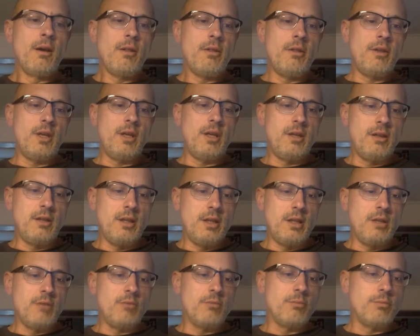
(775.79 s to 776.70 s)

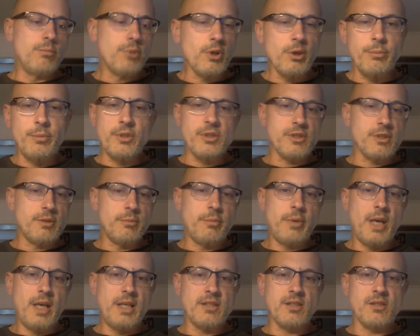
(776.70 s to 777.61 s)
the purpose and
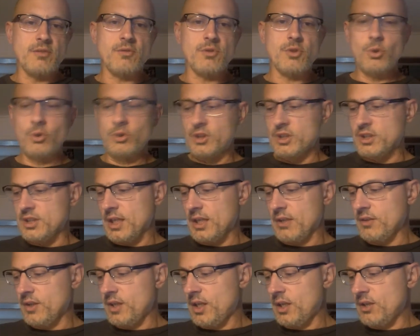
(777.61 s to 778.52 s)
pace of school
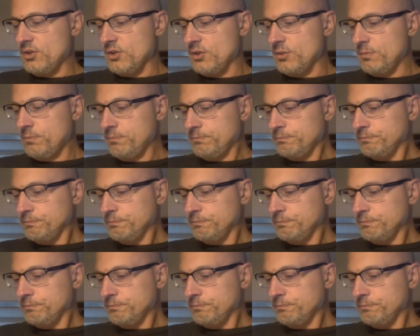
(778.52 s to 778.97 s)
desegregation.